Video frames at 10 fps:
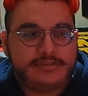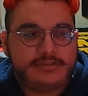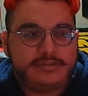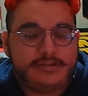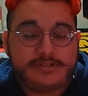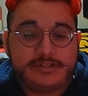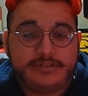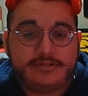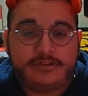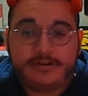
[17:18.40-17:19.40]
obviously
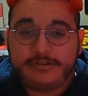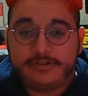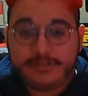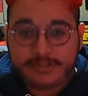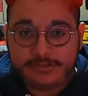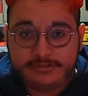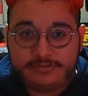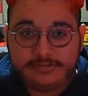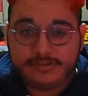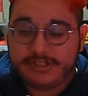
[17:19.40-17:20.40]
Arthur gets killed,
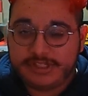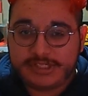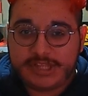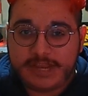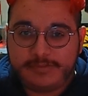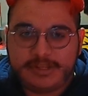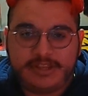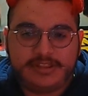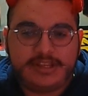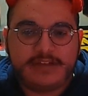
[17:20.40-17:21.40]
gets stabbed,
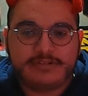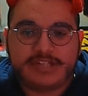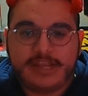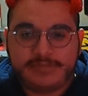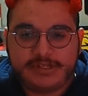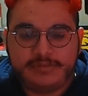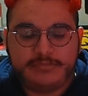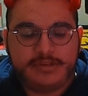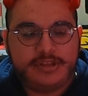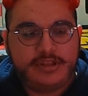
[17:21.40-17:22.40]
and the guy who stabs him
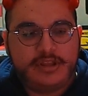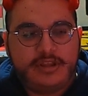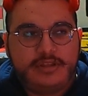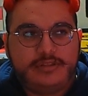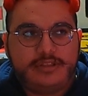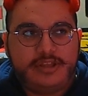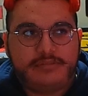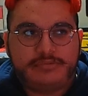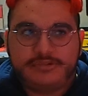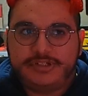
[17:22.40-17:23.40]
then
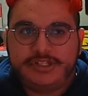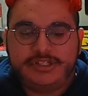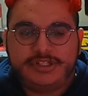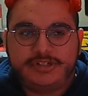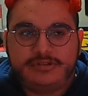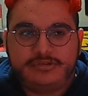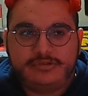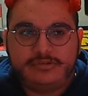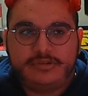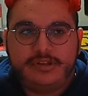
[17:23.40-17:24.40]
proceeds
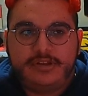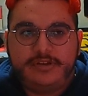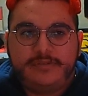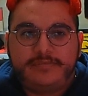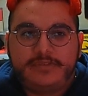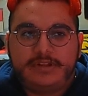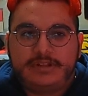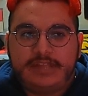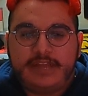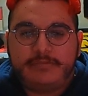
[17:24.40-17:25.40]
to
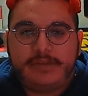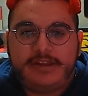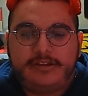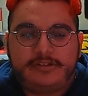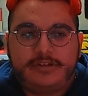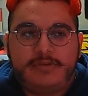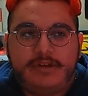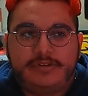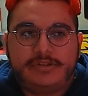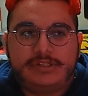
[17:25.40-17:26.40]
laugh maniacally while
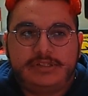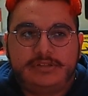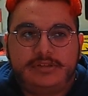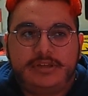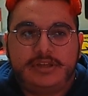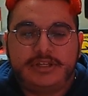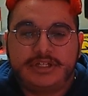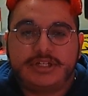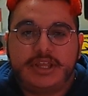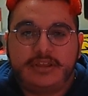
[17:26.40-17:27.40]
using his
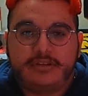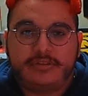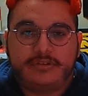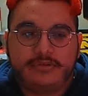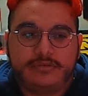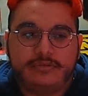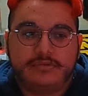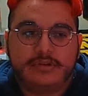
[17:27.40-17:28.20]
shank to